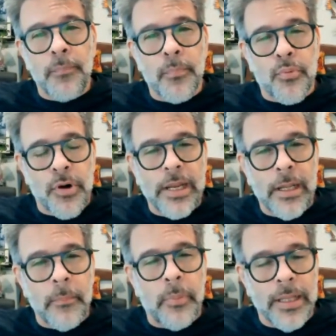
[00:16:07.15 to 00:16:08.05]

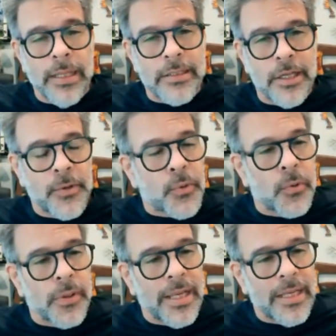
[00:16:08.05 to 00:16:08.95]
brain implants and
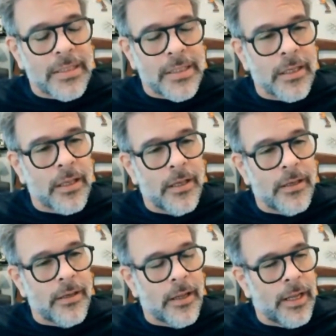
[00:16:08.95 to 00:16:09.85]
neural lacing
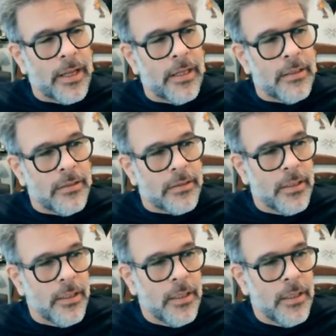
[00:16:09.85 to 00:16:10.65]
and